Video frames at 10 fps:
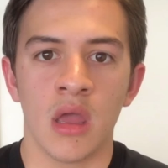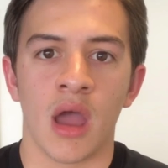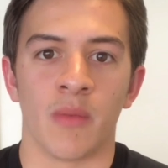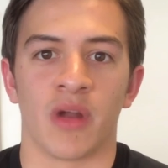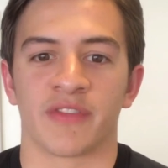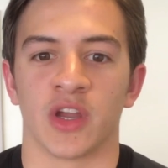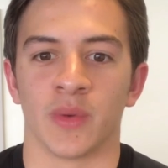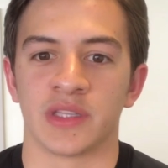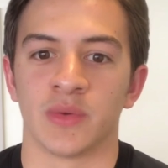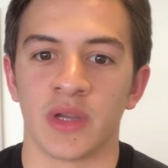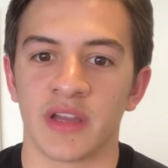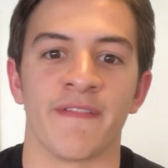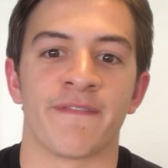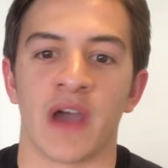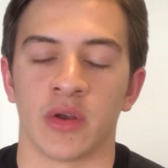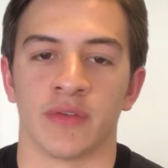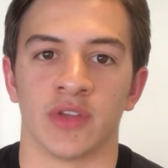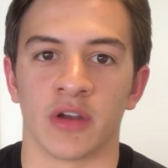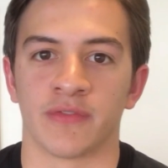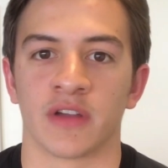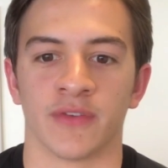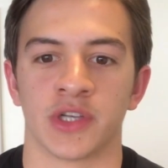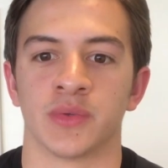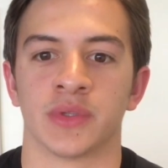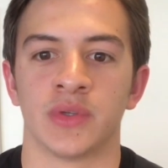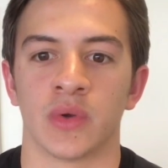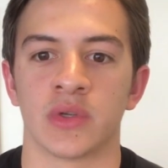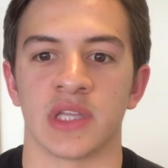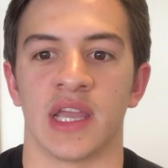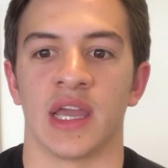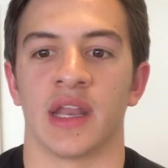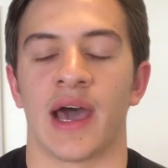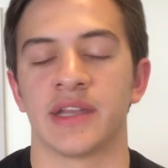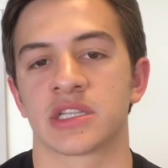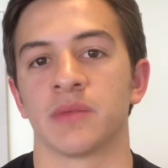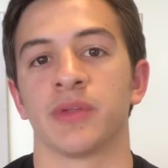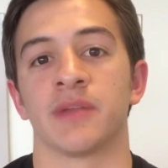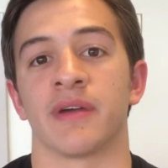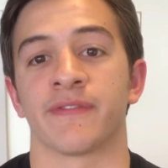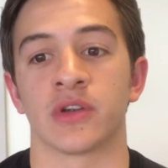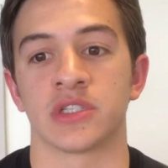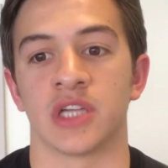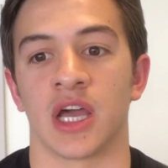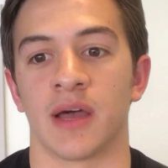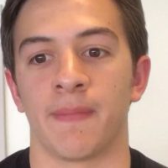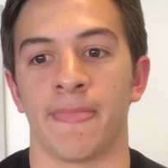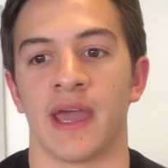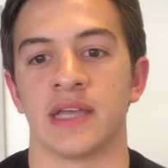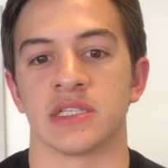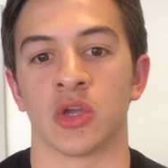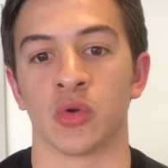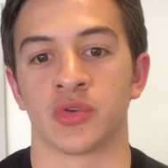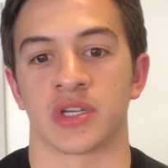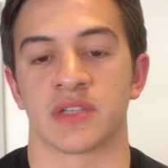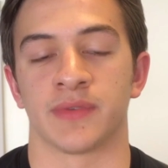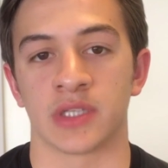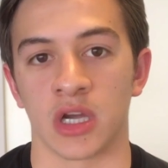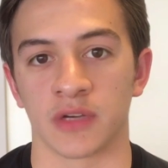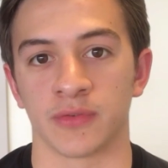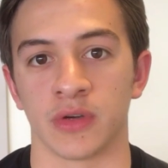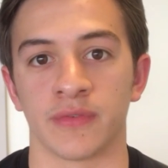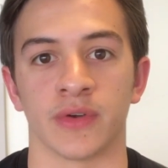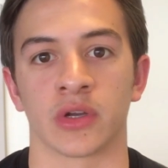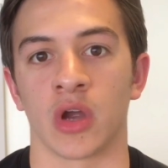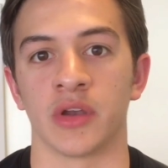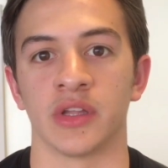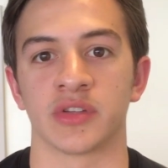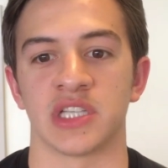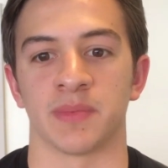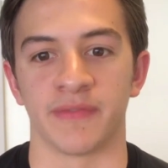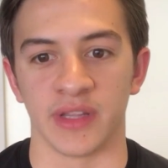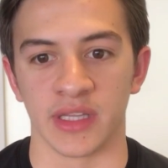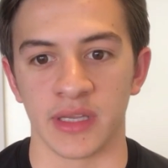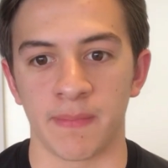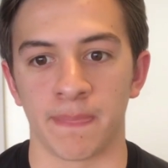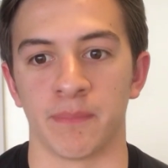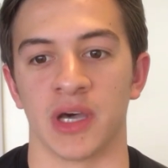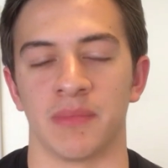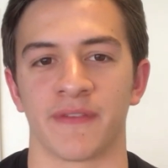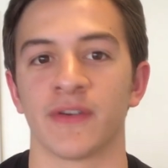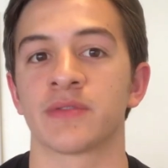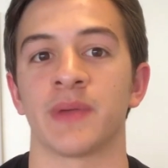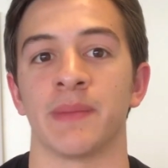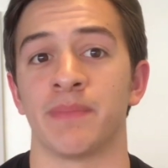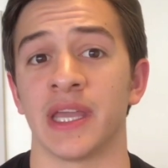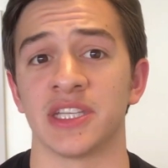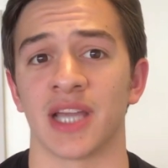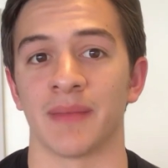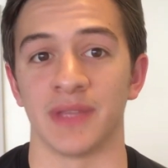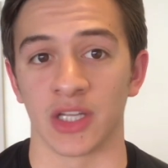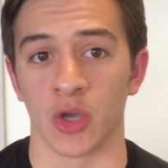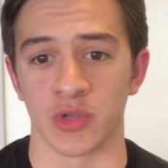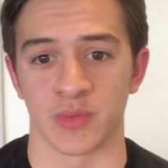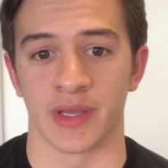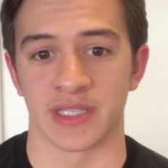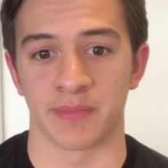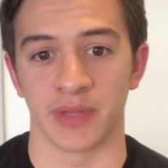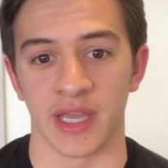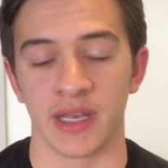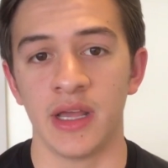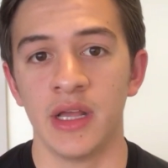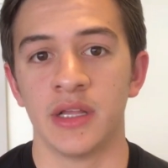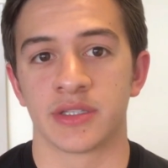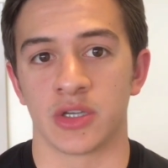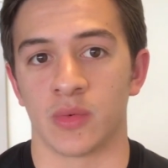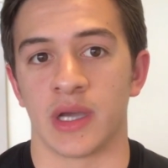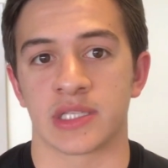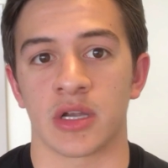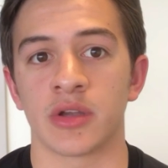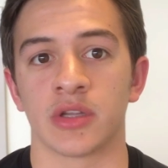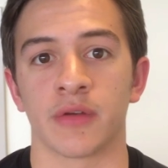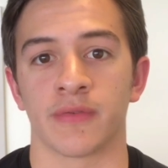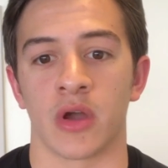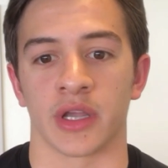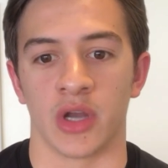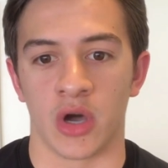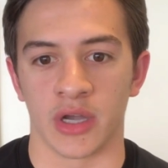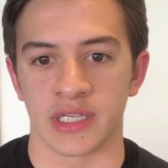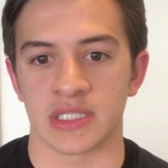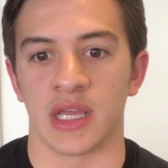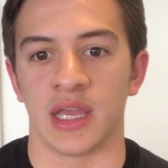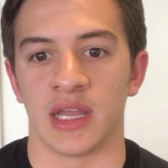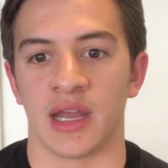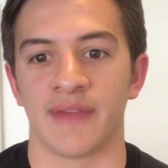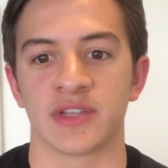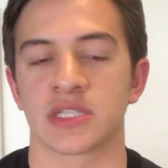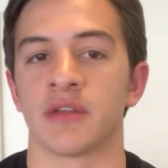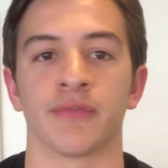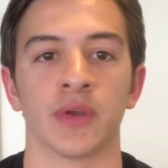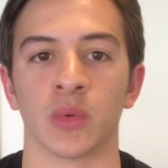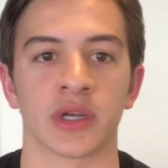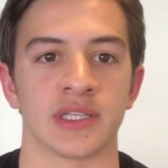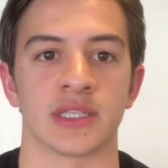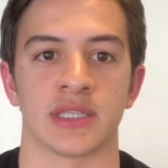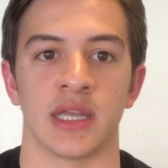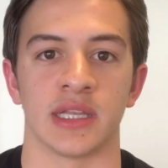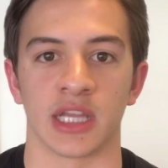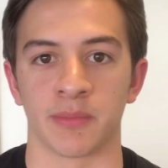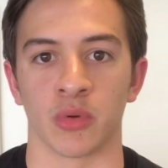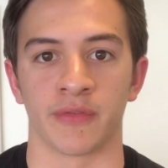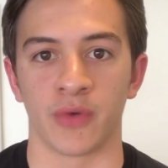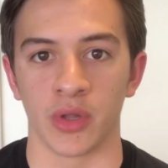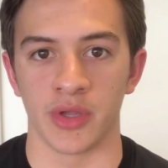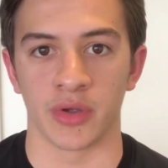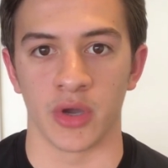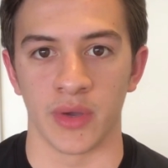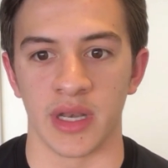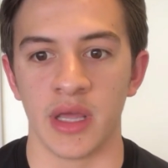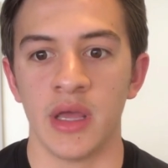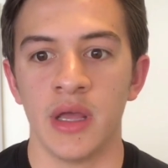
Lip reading: I'm Rafael Renteria, founder of Dartfrog Virtual Tours, and I just completed my first job as a Google Trusted Photographer for a car dealership in Findlay, but my first paid job didn't go as well as I planned. So I started Dartfrog in August, and I've just done free work since then to get a portfolio going